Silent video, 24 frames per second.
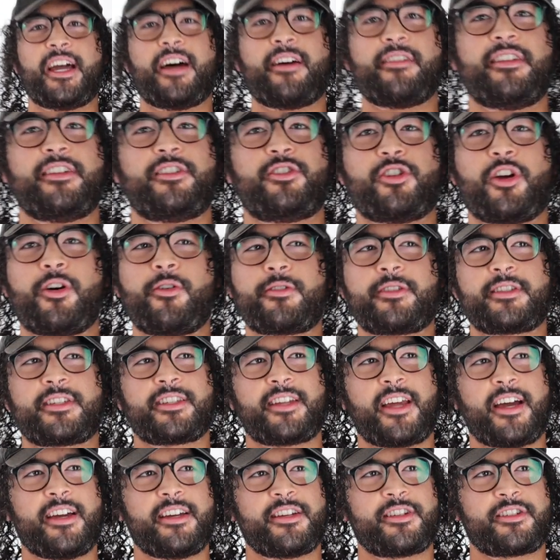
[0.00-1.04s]
down the jokes
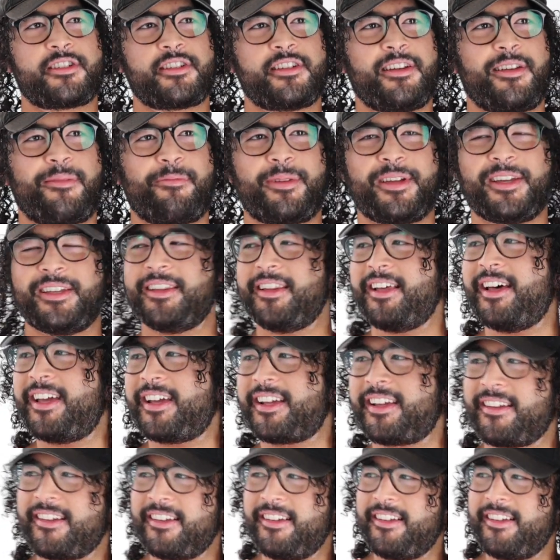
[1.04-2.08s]
sesh and being like...